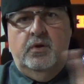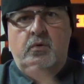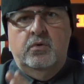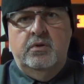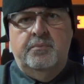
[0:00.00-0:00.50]

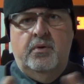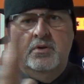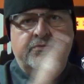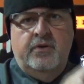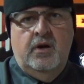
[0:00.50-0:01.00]
Order the
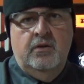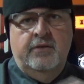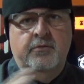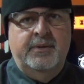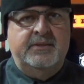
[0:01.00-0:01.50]
parts for all
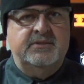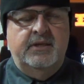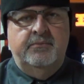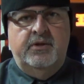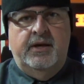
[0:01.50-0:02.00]
of them at the
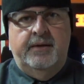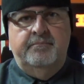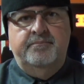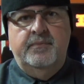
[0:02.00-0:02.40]
same time.